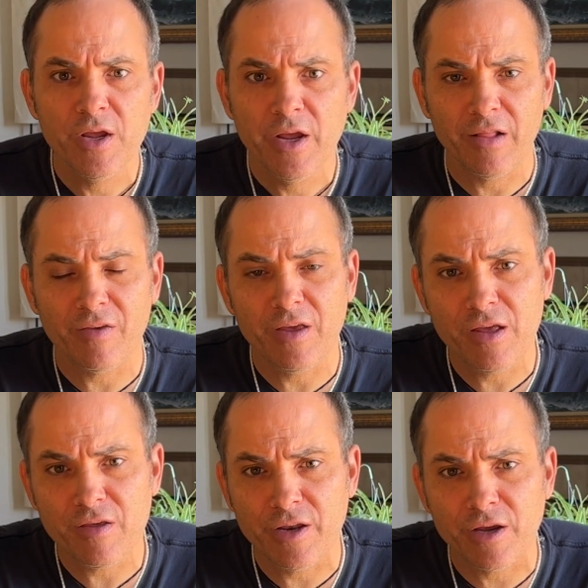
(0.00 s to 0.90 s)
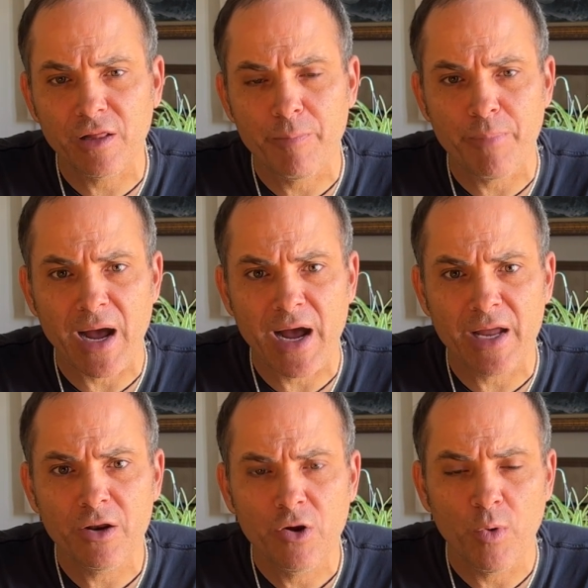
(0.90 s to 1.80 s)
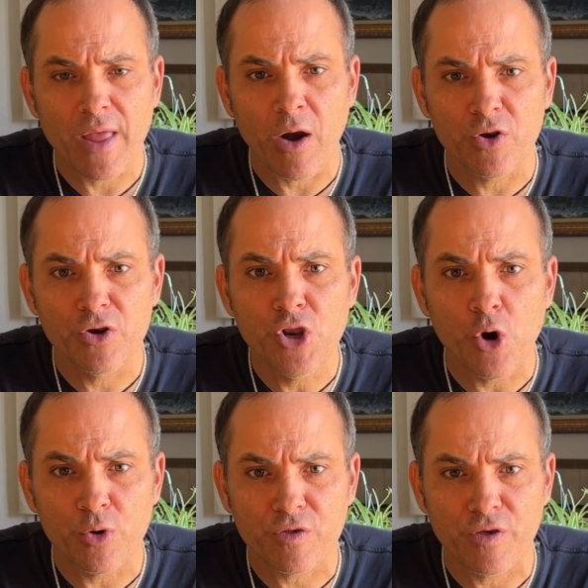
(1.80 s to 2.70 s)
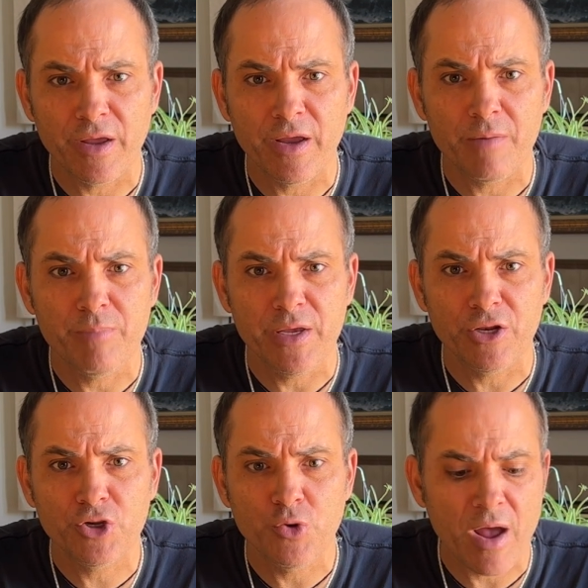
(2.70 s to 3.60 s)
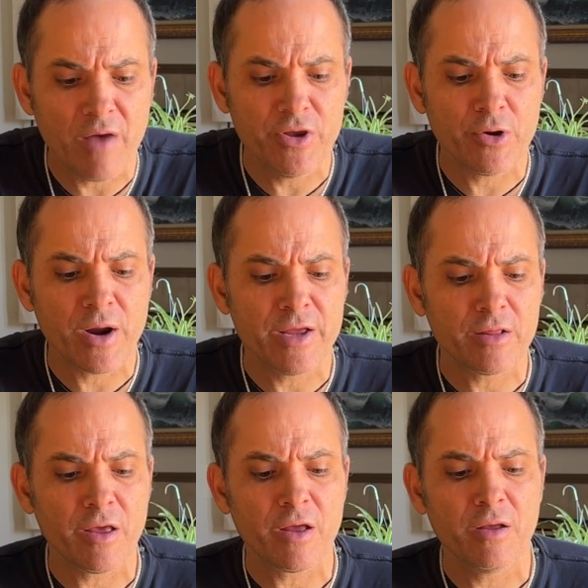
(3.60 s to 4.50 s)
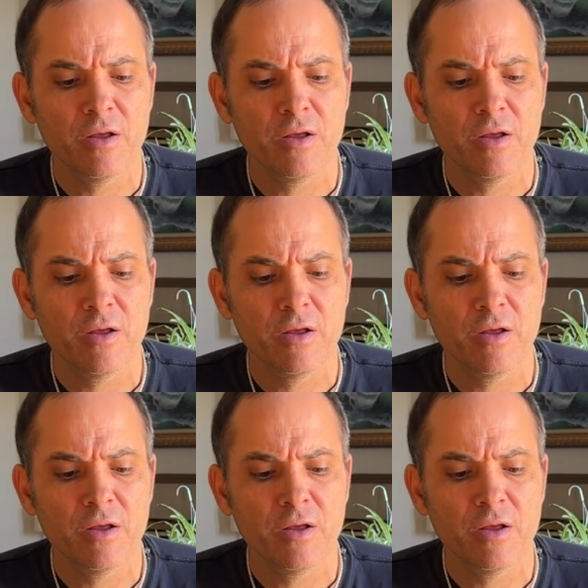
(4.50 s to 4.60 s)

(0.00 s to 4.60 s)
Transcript: It's easy to clip on without noticing it being too heavy or anything.